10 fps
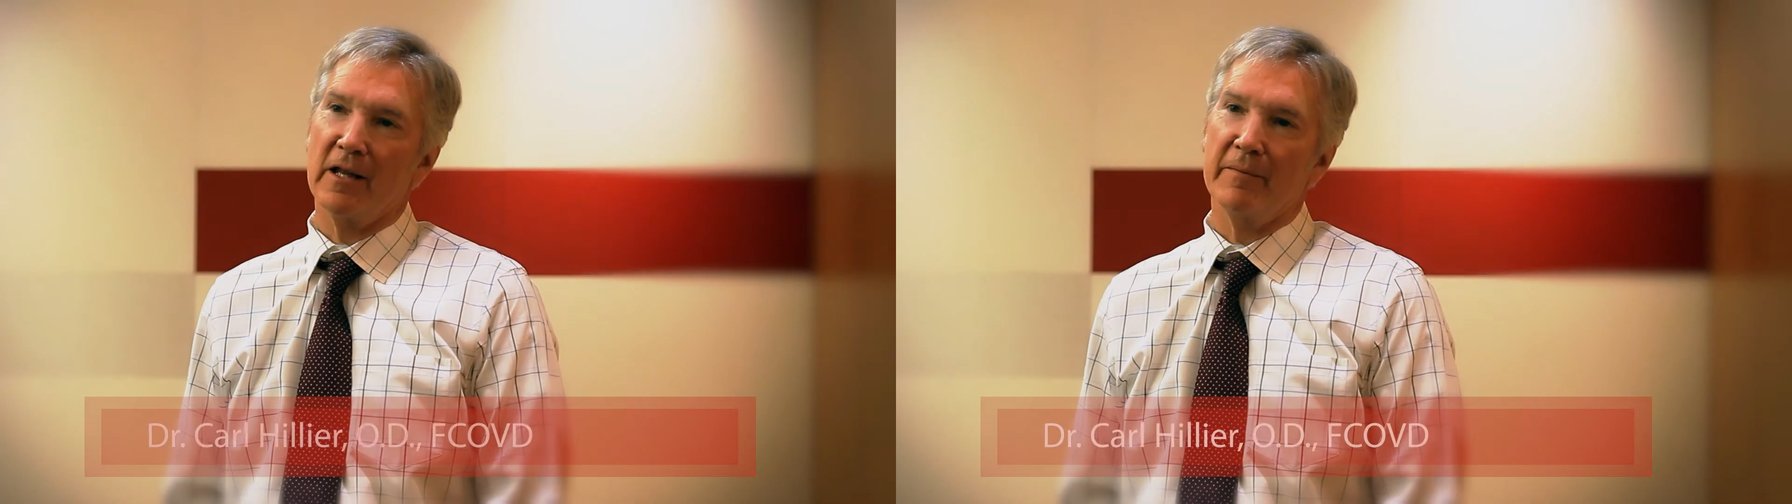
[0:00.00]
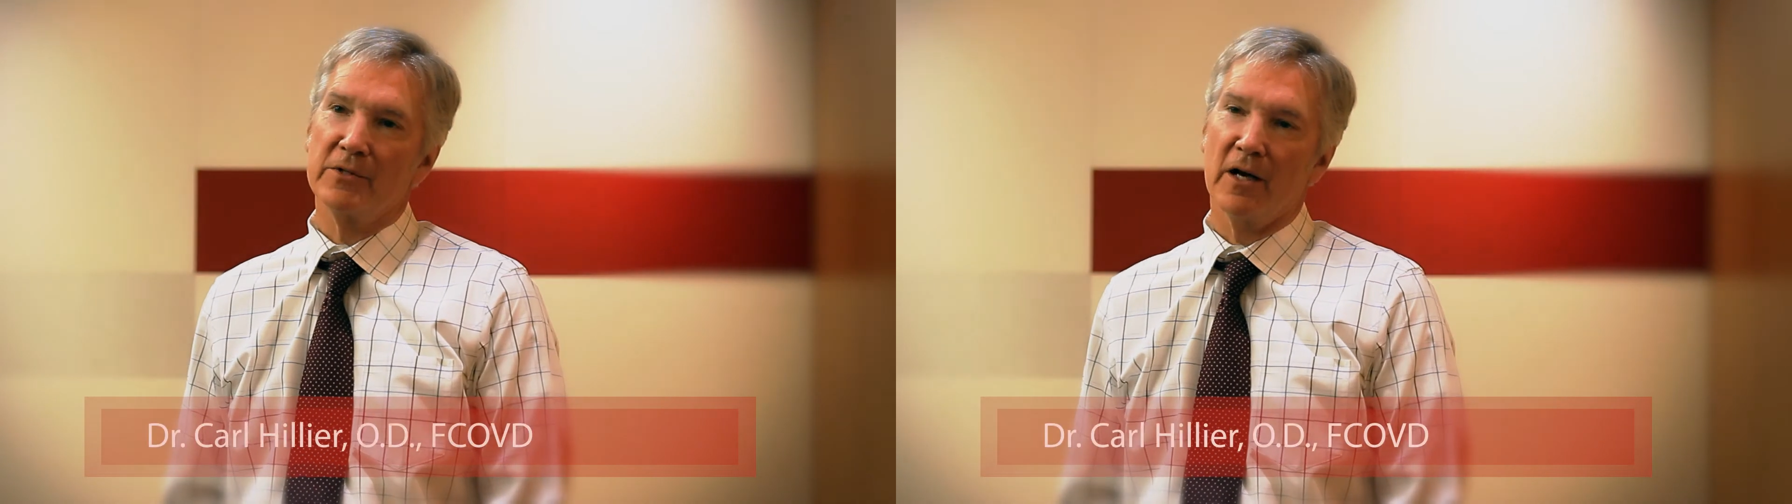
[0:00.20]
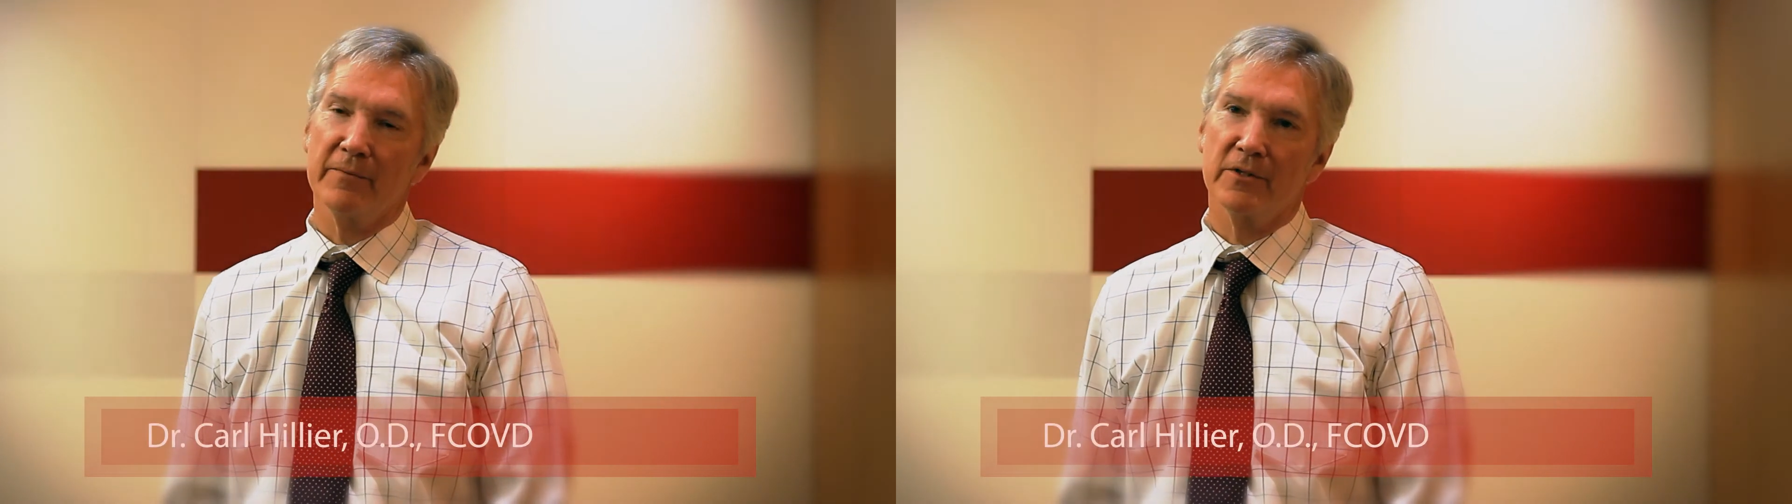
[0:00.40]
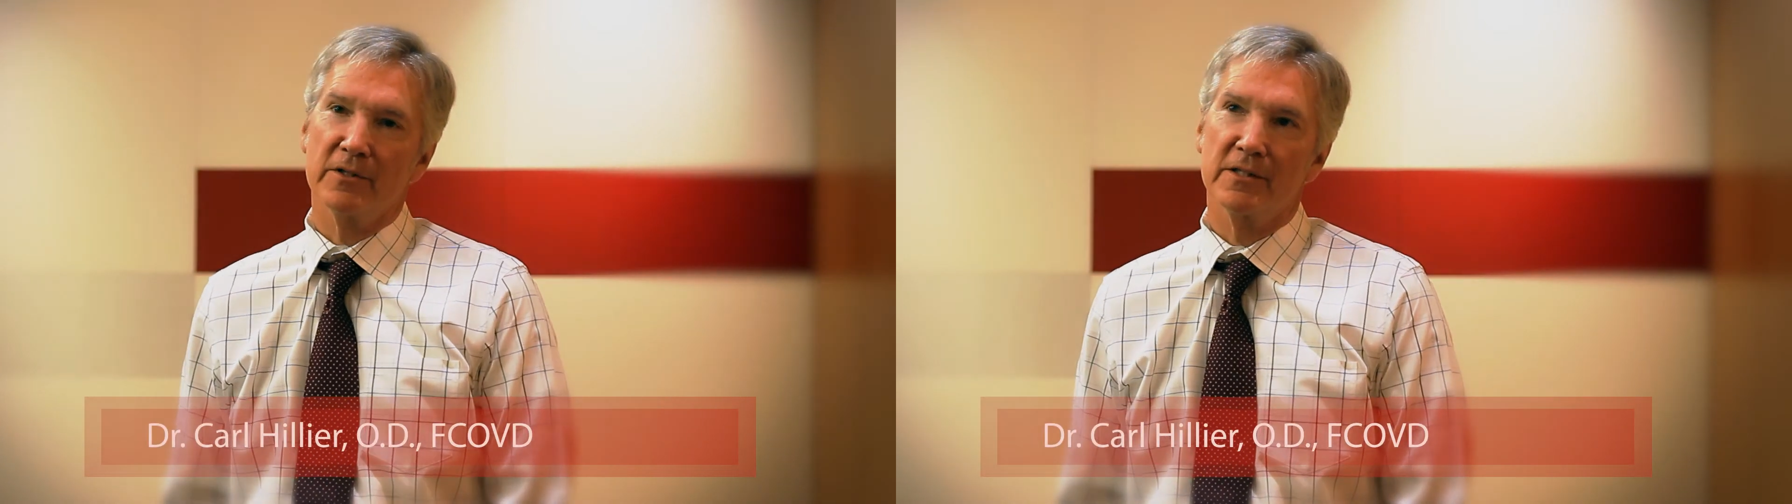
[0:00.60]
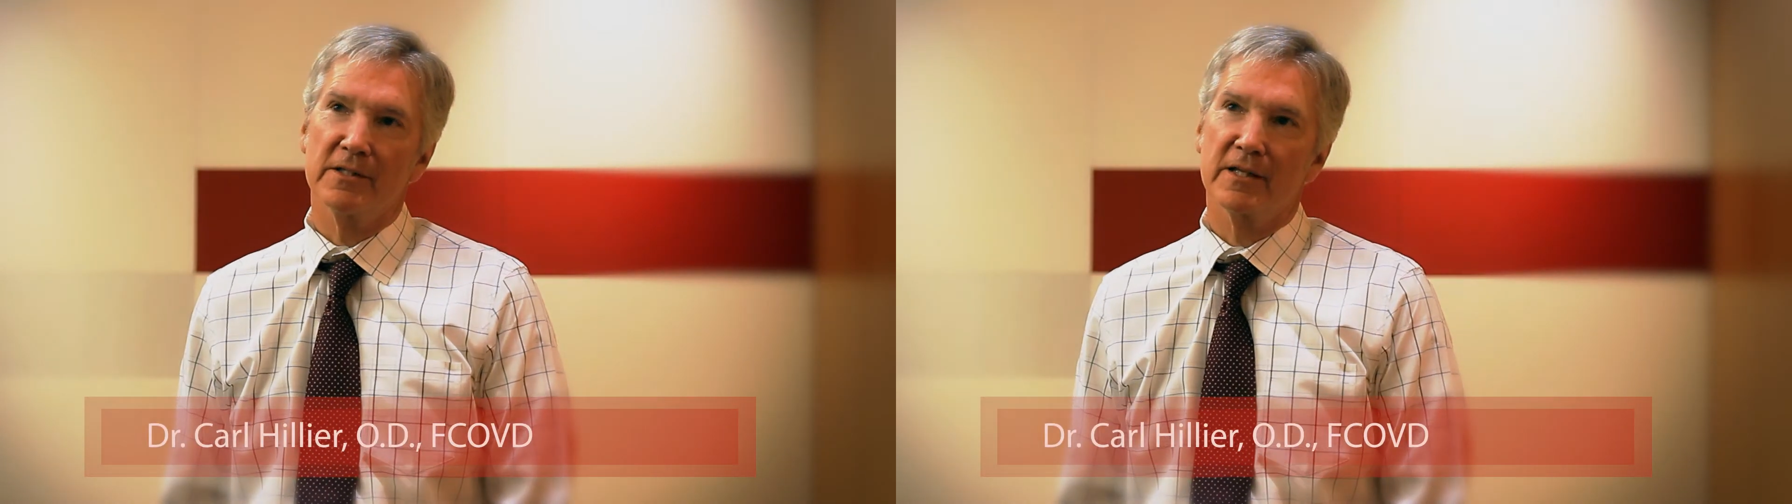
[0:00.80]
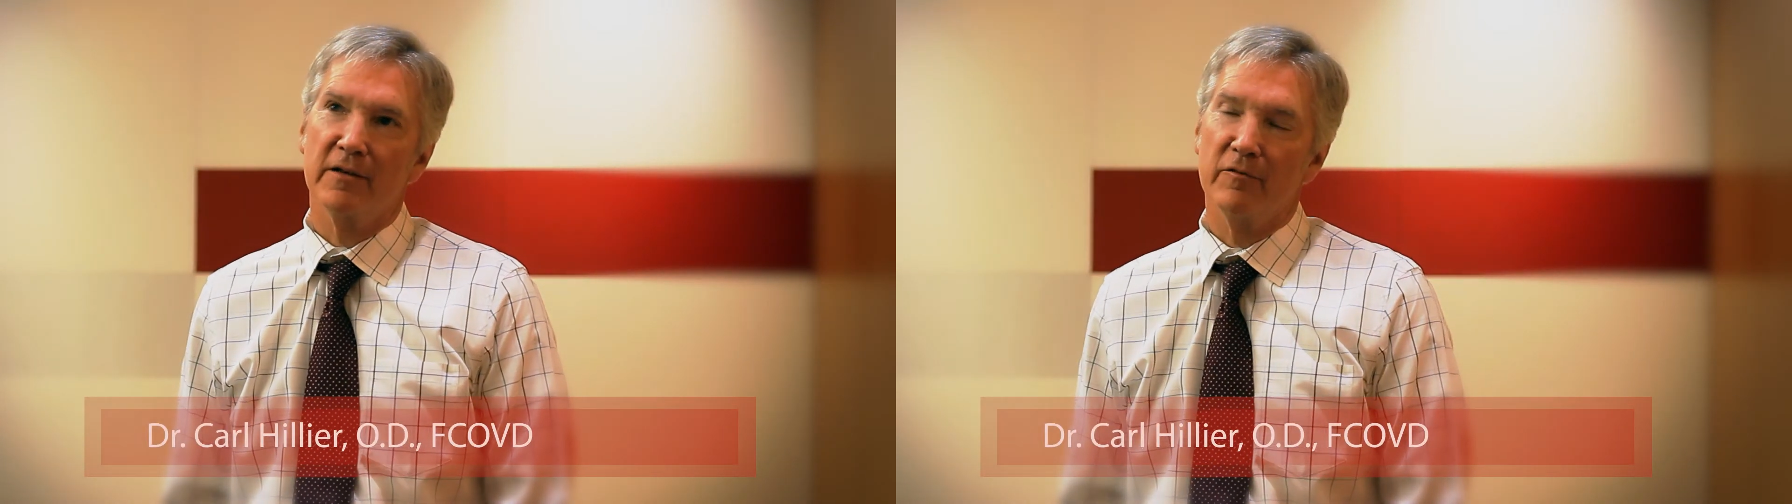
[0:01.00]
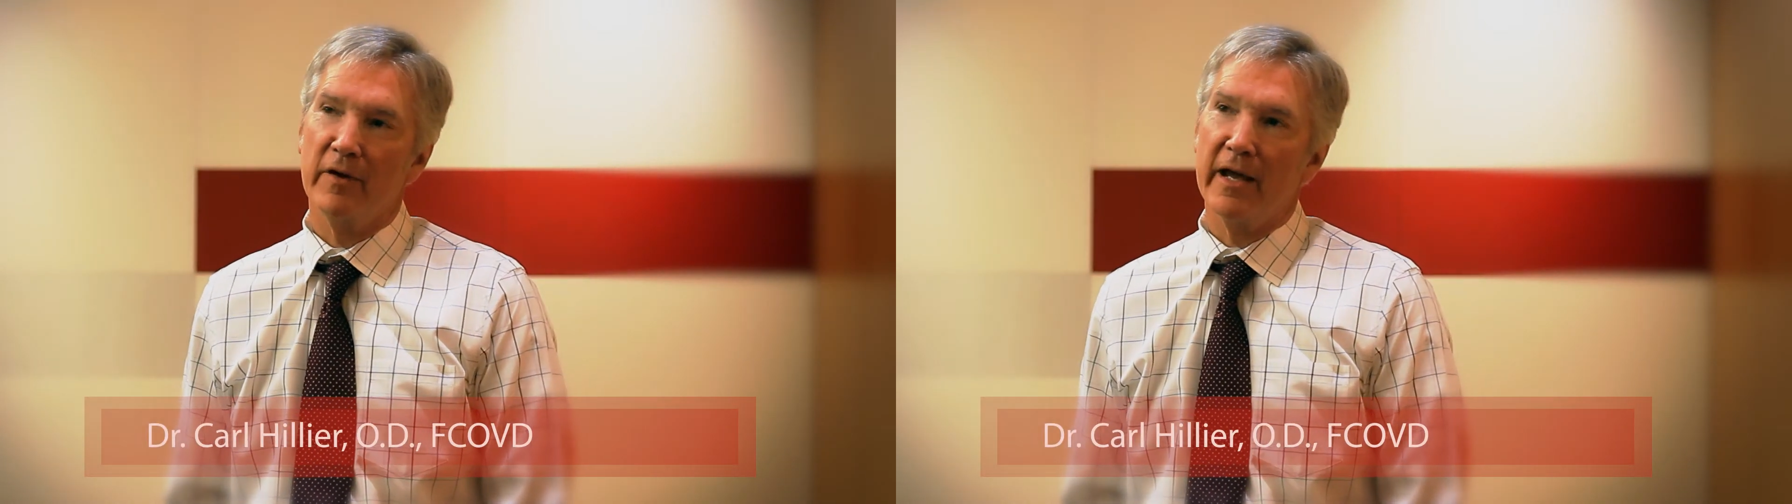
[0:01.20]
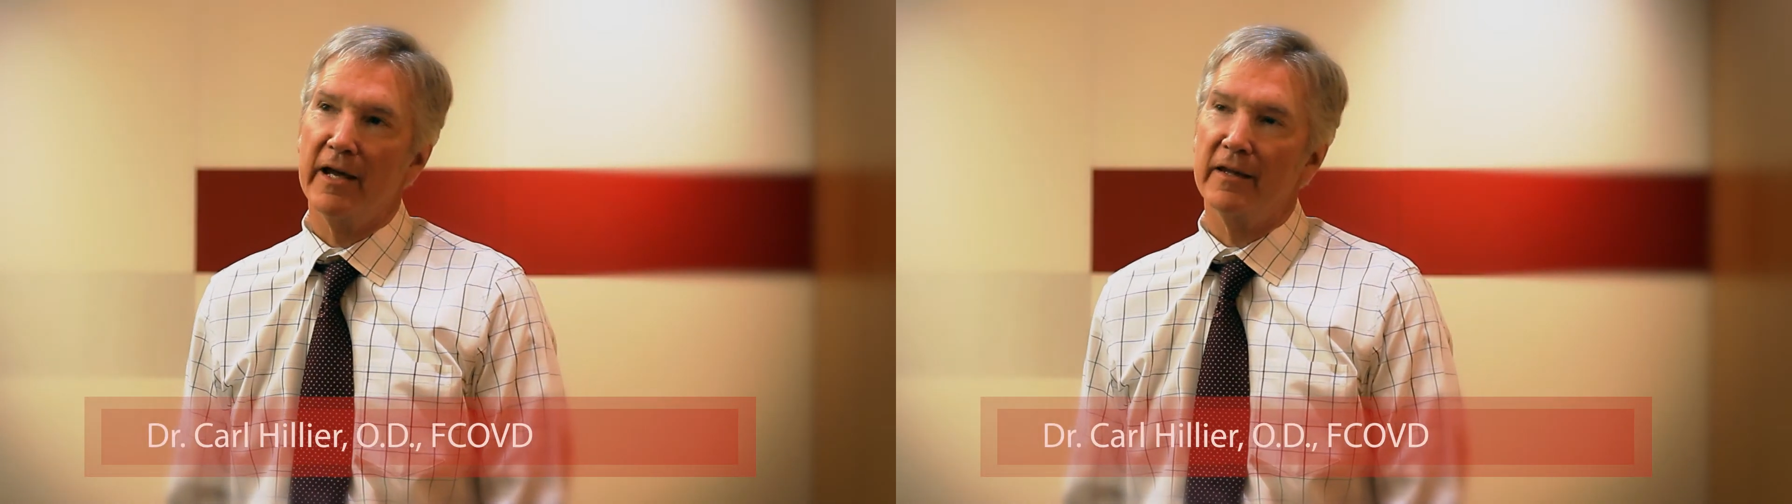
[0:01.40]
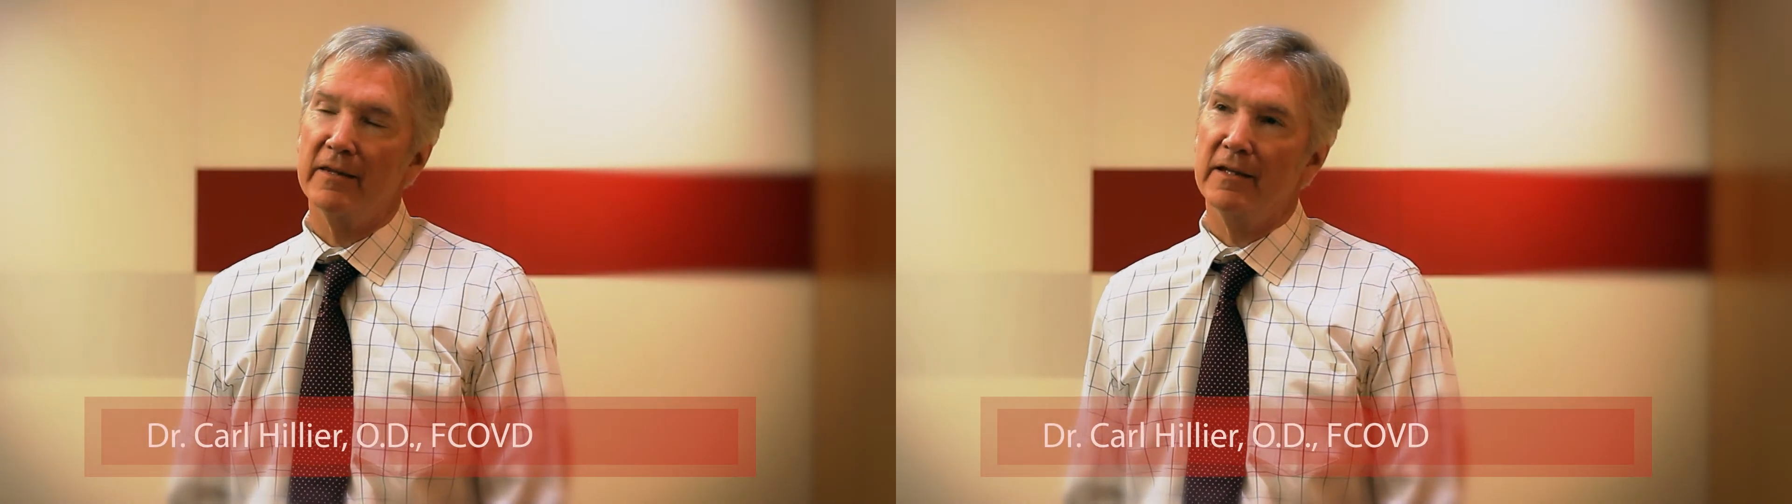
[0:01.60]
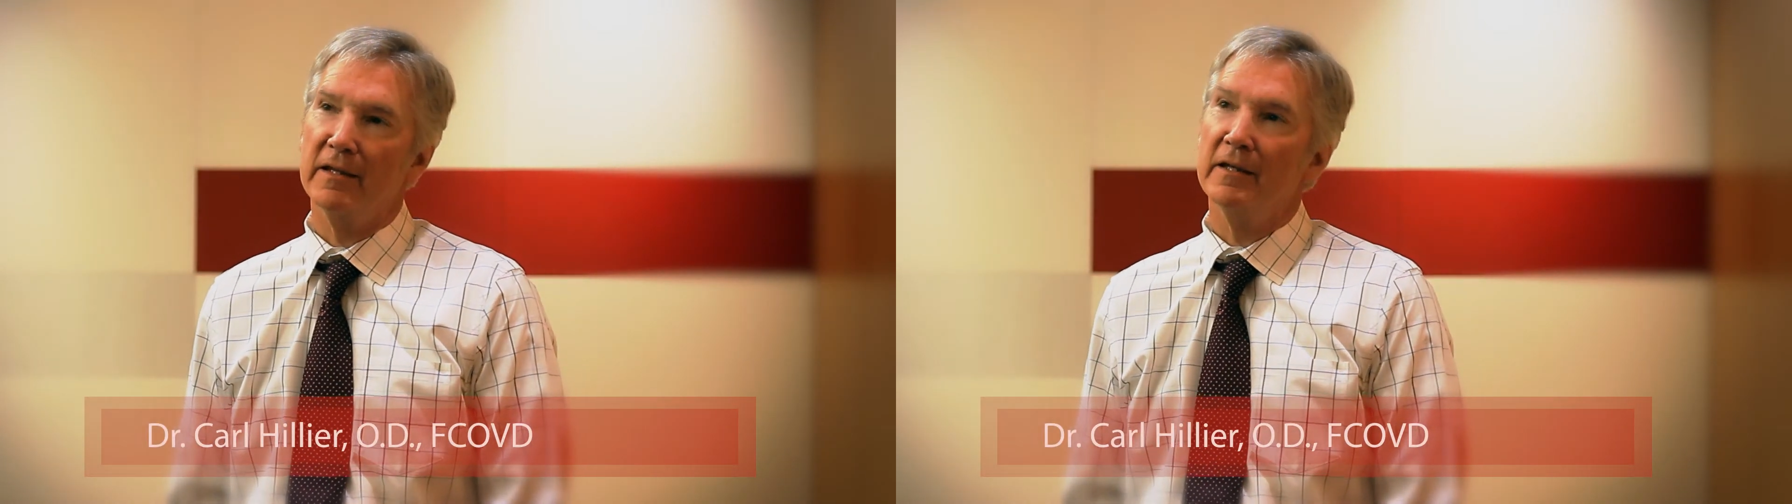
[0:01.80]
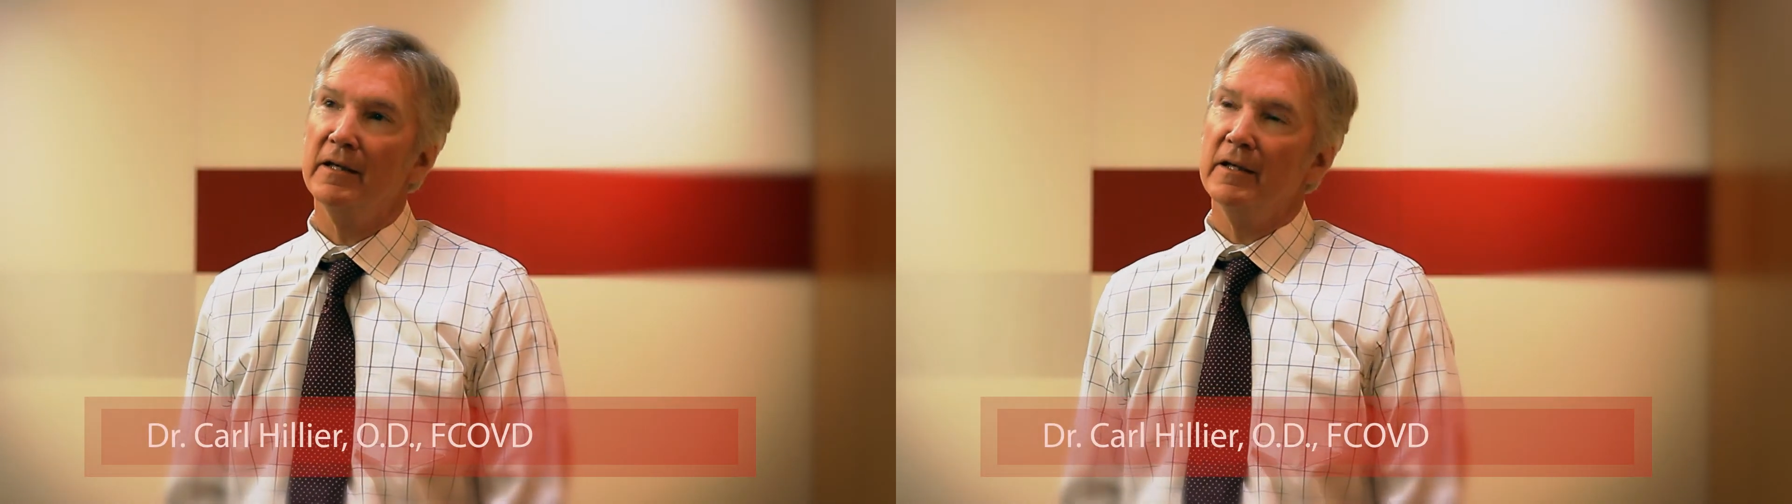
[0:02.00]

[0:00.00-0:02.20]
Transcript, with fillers: optometrists is conveying the